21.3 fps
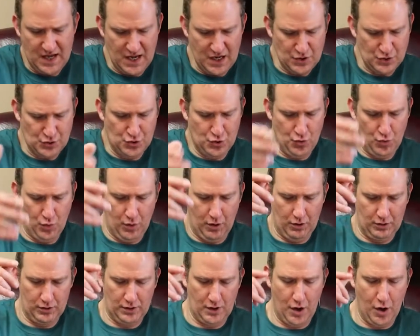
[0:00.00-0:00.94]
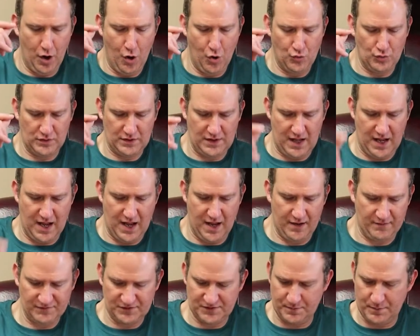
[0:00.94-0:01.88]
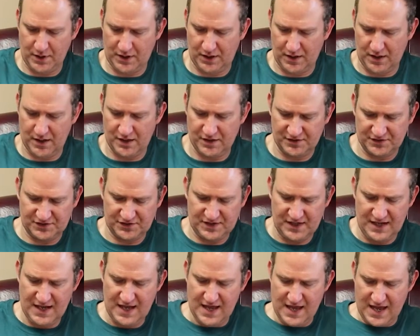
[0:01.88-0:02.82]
into our own lives, because